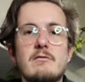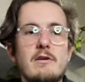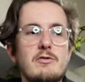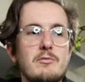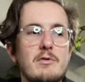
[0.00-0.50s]
the
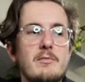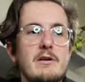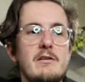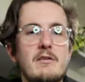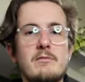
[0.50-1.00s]
rental
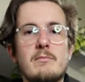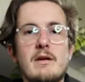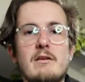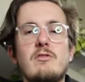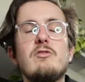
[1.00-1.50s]
property doesn't
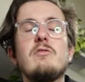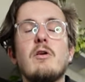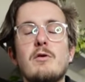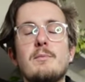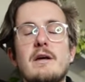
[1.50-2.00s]
meet
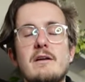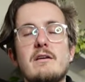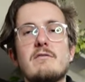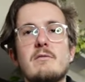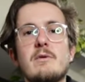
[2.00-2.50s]
so
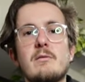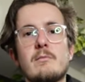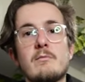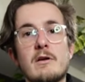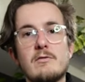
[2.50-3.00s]
many of the
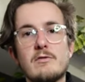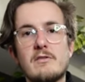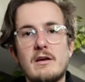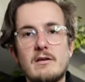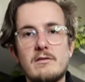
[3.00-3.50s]
minimum rental
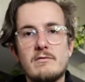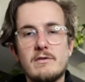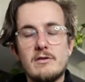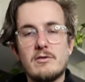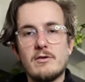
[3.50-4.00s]
standards in
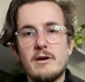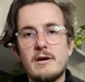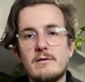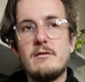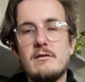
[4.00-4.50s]

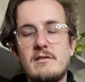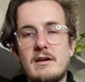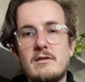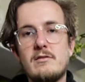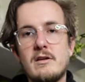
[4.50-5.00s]
Victoria. The
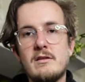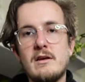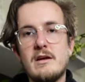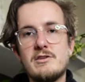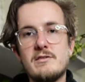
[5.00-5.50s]
tenant sent
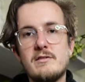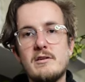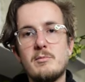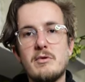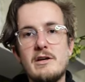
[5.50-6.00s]
the
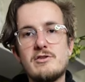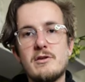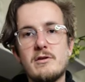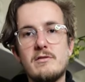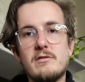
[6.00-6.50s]
agency a breach
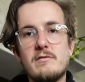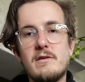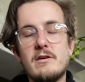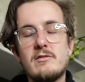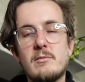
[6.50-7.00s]
notice to
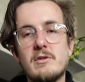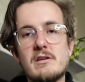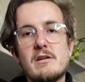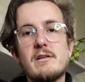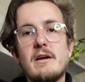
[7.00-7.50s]
fix some of
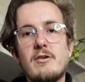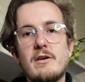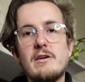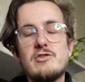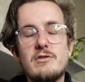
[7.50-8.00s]
the
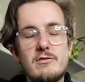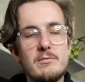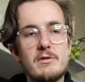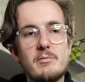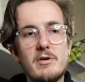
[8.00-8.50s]
glaring
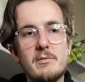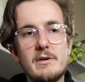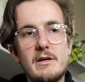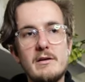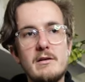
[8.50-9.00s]
issues with the
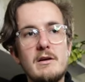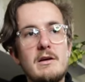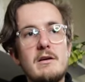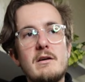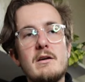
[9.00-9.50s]
property
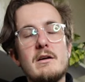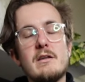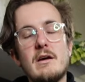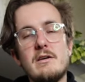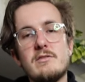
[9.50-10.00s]

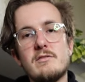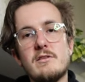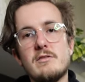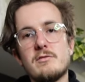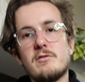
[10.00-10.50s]
and the
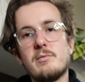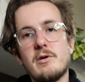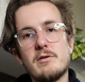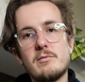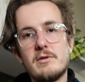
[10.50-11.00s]
agency has
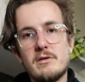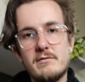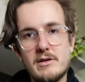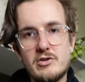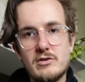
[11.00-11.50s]
responded with an
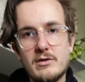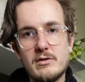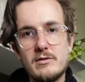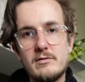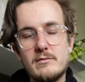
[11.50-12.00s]
eviction notice.